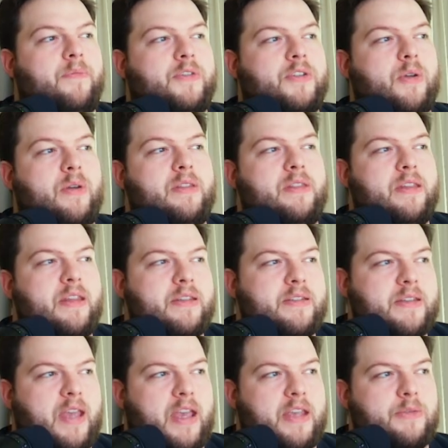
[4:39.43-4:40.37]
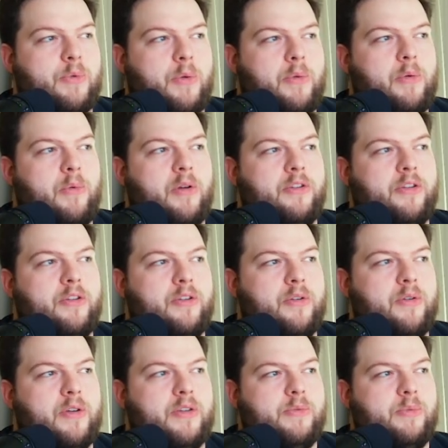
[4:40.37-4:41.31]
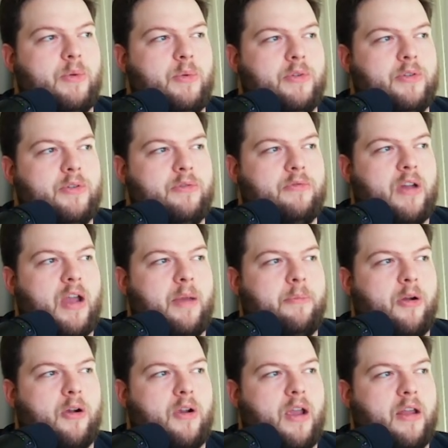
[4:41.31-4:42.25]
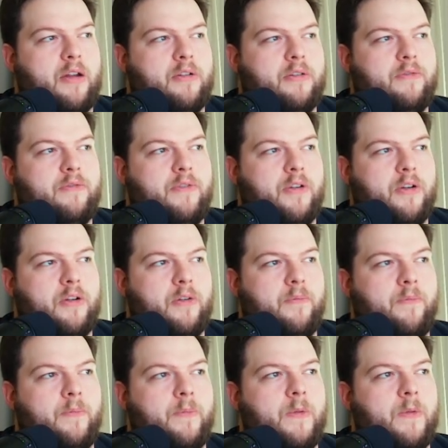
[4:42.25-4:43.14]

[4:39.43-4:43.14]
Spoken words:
So in this case, what we want to do is we want to grab our header and footer.